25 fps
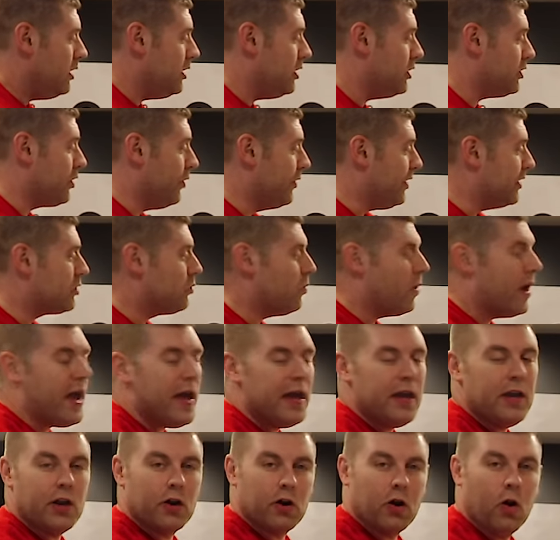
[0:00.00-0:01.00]
So this
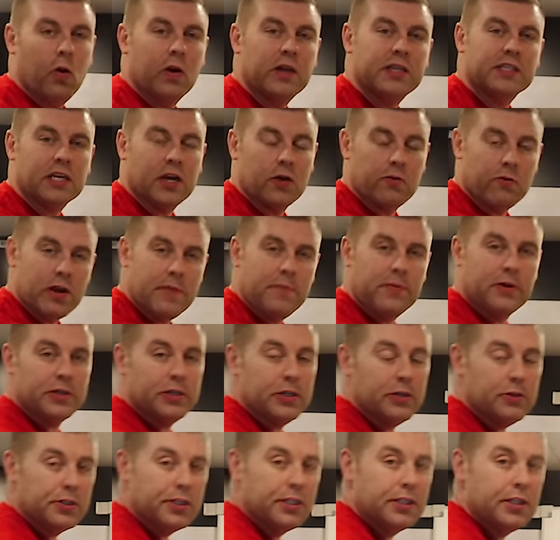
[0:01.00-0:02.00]
way you're always gonna
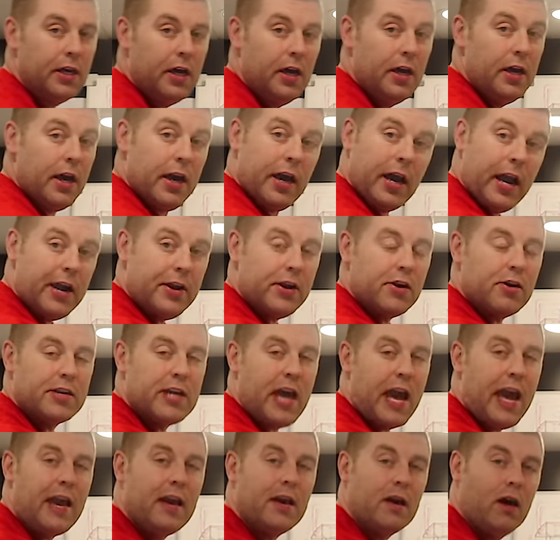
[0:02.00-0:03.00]
reproduce in your
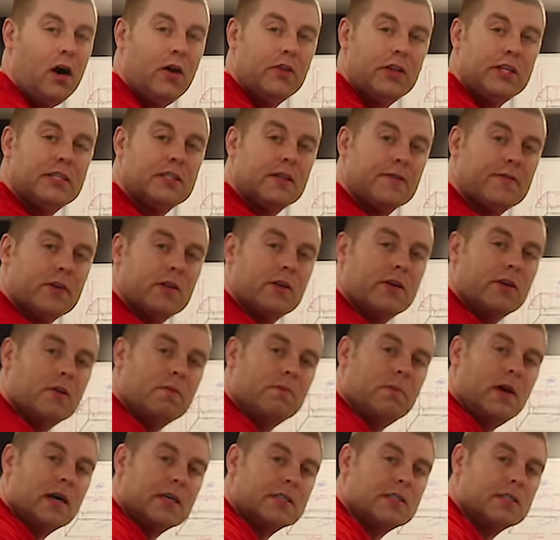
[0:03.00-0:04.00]
tank all these different
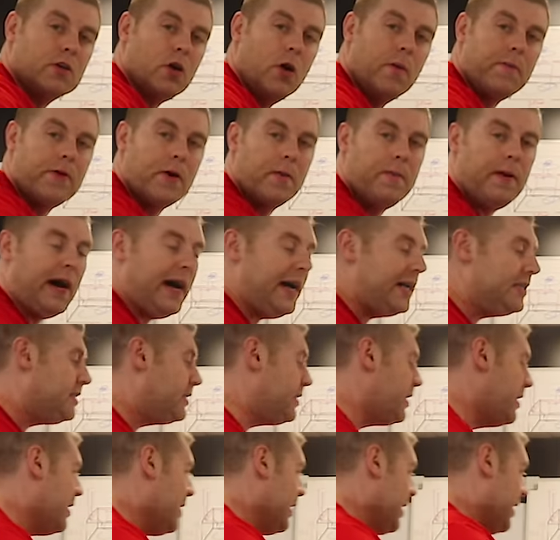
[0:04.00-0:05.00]
little bugs and copepods.